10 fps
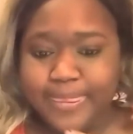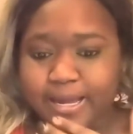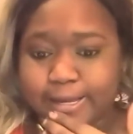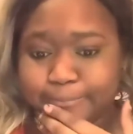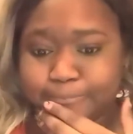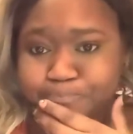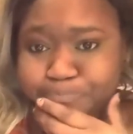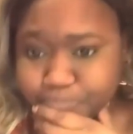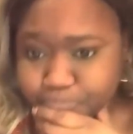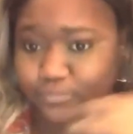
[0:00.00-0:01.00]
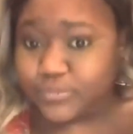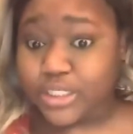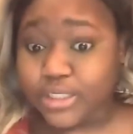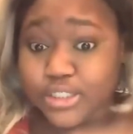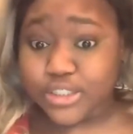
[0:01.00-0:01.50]
Um,
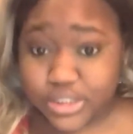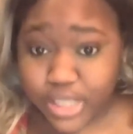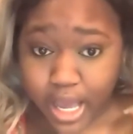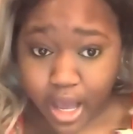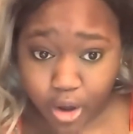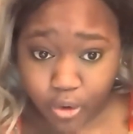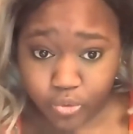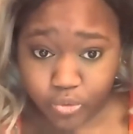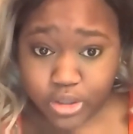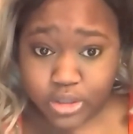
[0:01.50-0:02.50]
so,